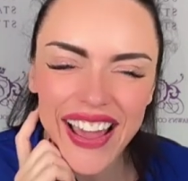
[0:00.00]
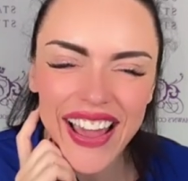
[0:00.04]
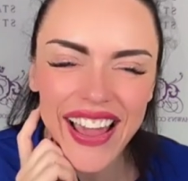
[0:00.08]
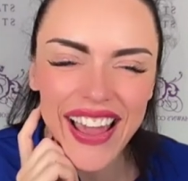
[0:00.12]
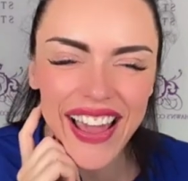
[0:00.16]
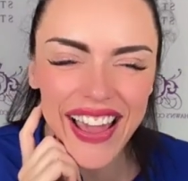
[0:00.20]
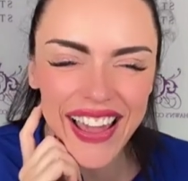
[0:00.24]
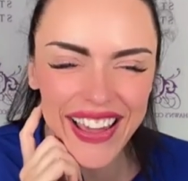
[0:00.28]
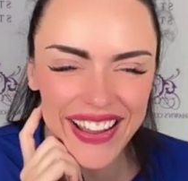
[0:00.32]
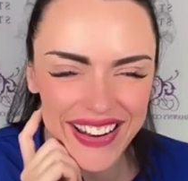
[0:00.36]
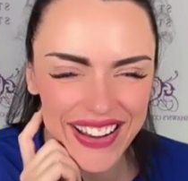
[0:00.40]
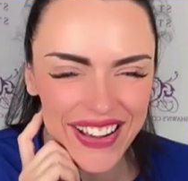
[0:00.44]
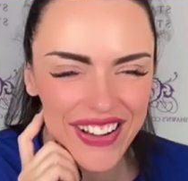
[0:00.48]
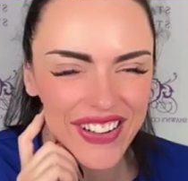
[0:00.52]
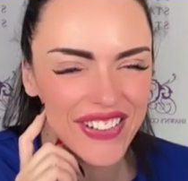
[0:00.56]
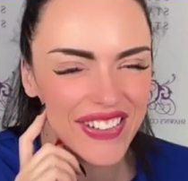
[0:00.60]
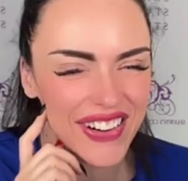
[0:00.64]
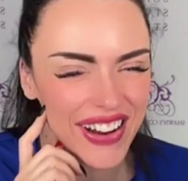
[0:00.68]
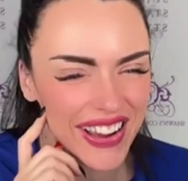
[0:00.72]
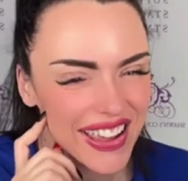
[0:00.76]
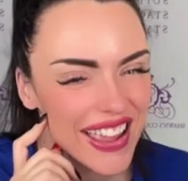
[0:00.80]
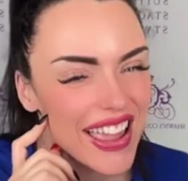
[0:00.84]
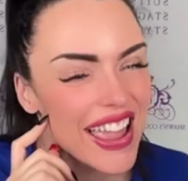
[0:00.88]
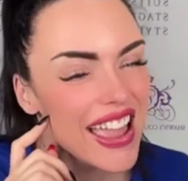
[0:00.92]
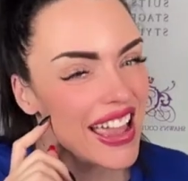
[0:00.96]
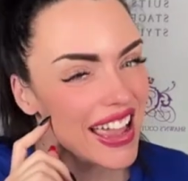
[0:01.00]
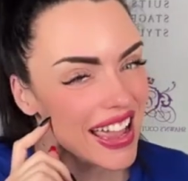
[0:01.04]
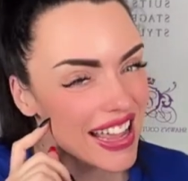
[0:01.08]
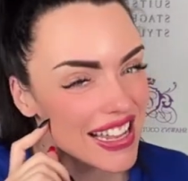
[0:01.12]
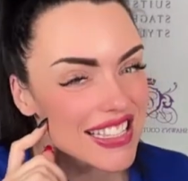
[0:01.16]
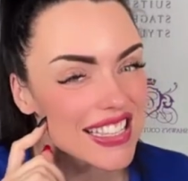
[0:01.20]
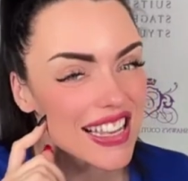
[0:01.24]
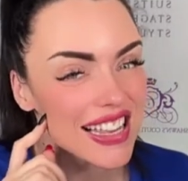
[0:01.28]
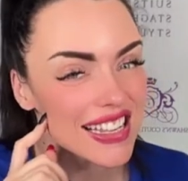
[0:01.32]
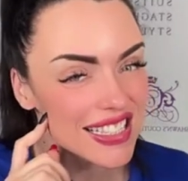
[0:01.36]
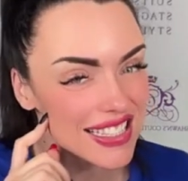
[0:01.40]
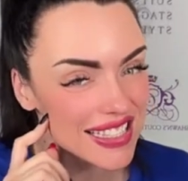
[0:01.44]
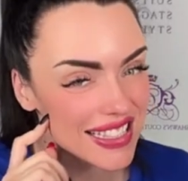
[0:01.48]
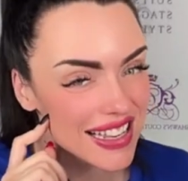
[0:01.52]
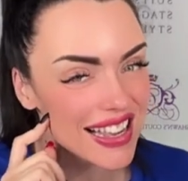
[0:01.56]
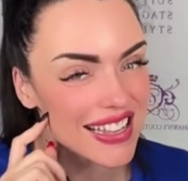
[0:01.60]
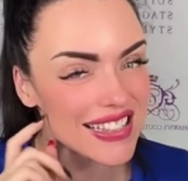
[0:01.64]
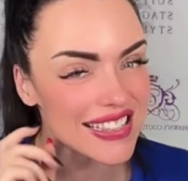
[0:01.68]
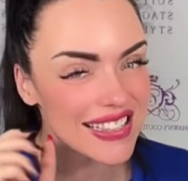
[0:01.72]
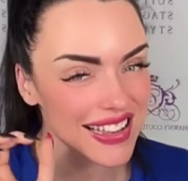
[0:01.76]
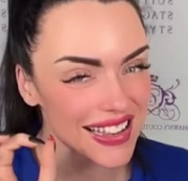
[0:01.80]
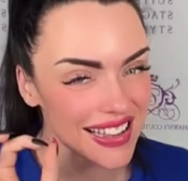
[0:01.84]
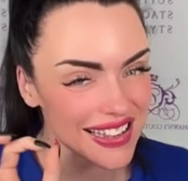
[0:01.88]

know, It's it's it's